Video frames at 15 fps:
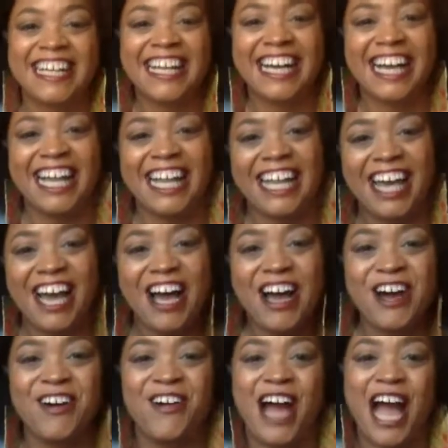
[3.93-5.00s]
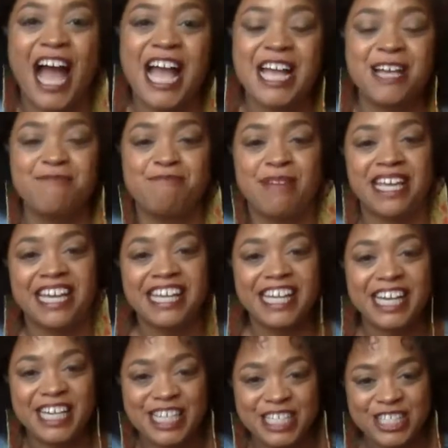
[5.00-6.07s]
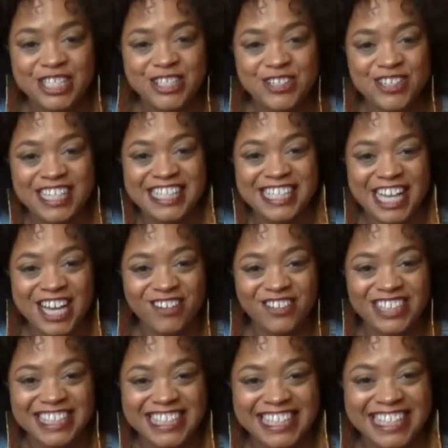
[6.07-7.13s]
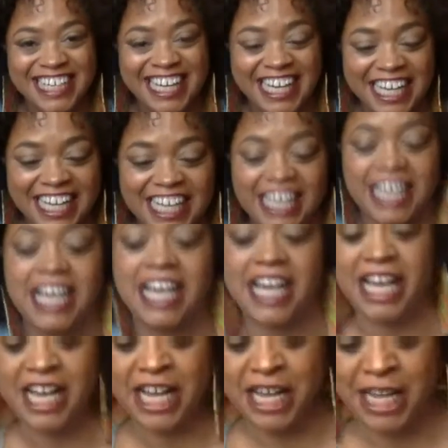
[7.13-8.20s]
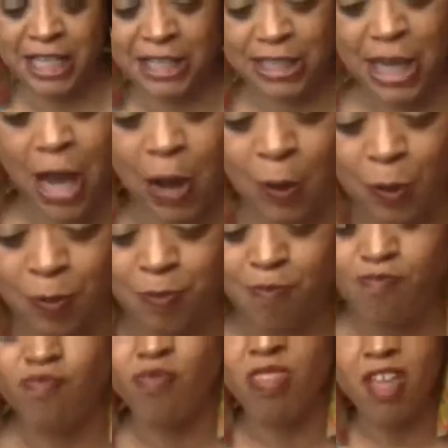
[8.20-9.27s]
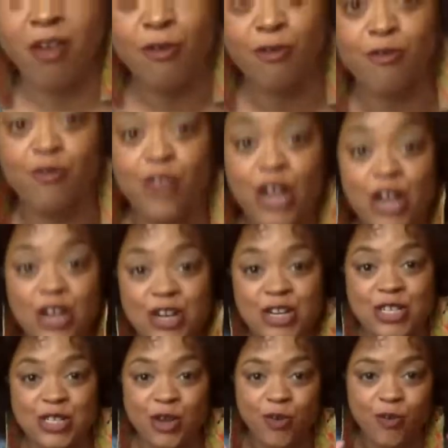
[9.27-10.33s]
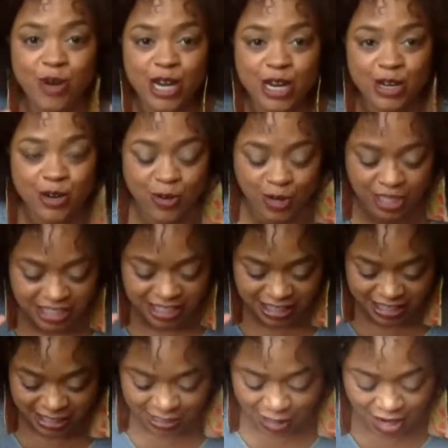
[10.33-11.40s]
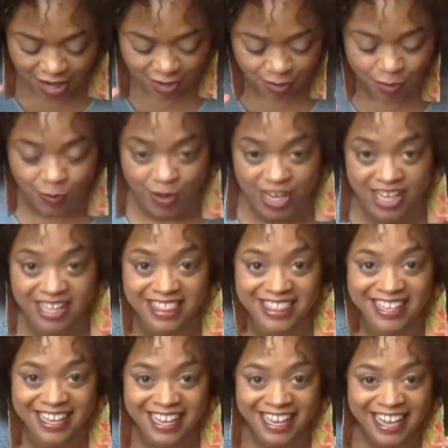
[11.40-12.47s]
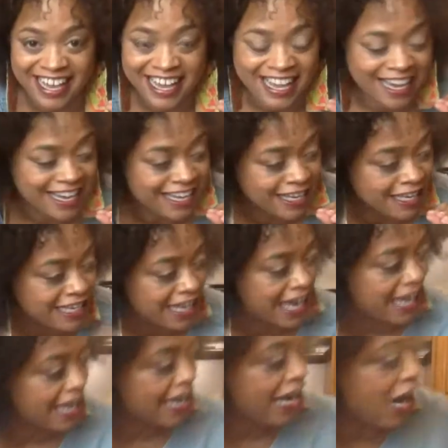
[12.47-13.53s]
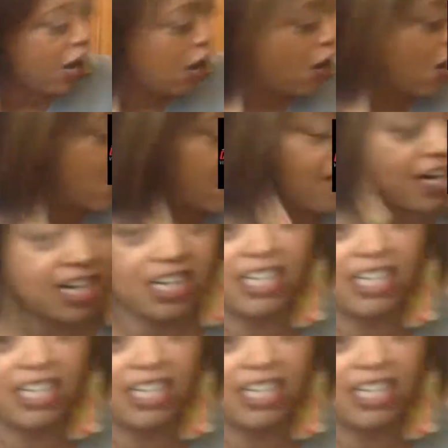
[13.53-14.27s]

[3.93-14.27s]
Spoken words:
Hello, I am making an UNtuna sandwich today. So, first, we're going to start with getting our